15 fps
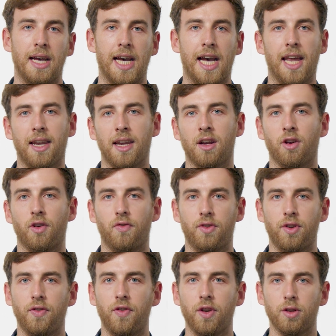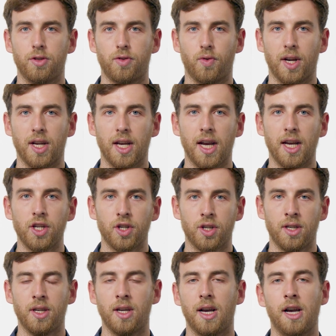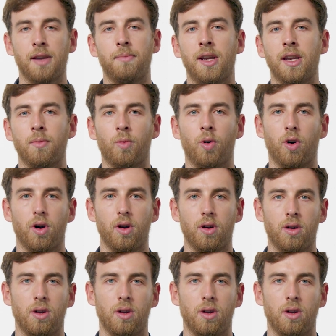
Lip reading: handling of diffuse radiation, and many more.